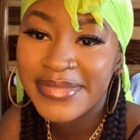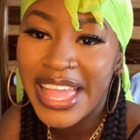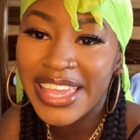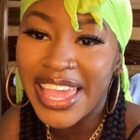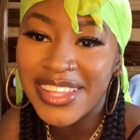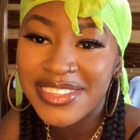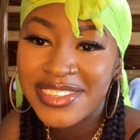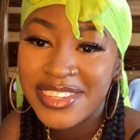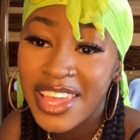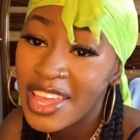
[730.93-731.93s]
Again,
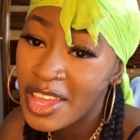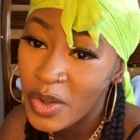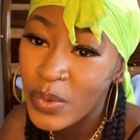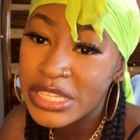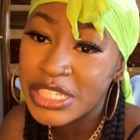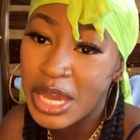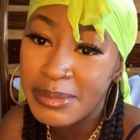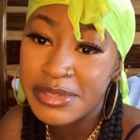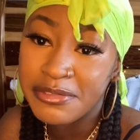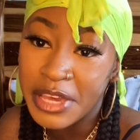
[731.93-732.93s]
we're set up
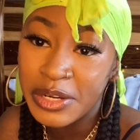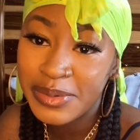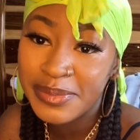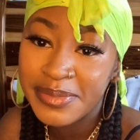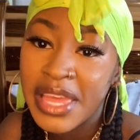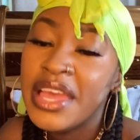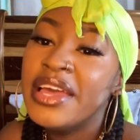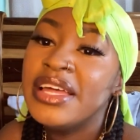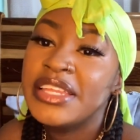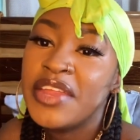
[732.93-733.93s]
to fail.
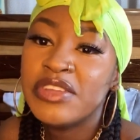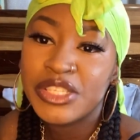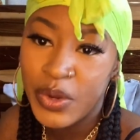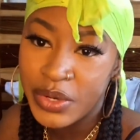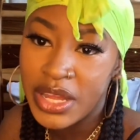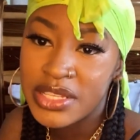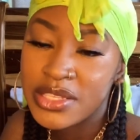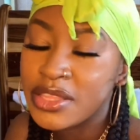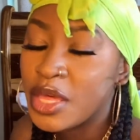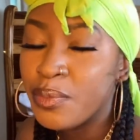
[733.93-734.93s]
They never told us
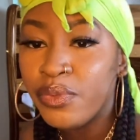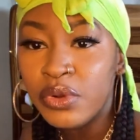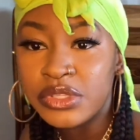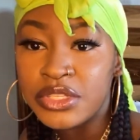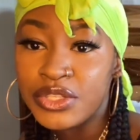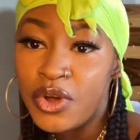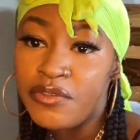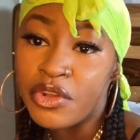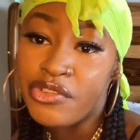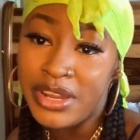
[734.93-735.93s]
the importance of a
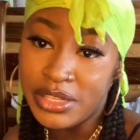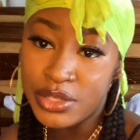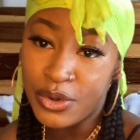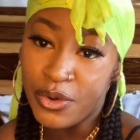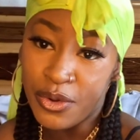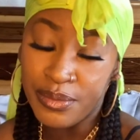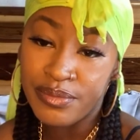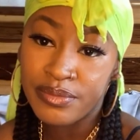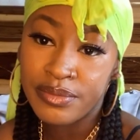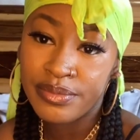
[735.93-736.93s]
credit score.
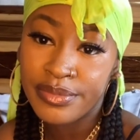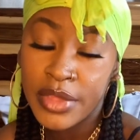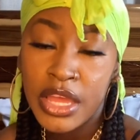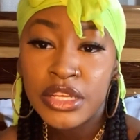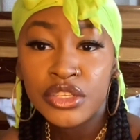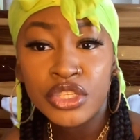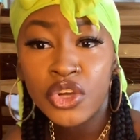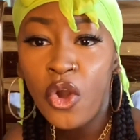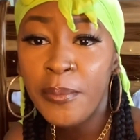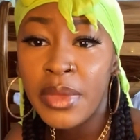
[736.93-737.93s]
You
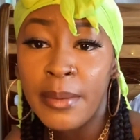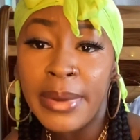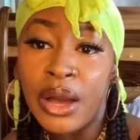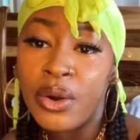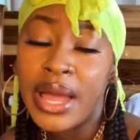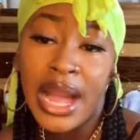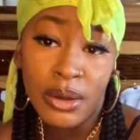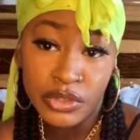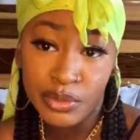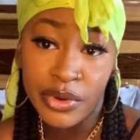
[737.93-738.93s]
told me about
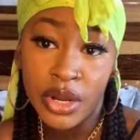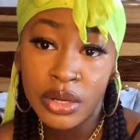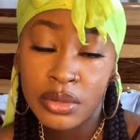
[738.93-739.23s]
algebra,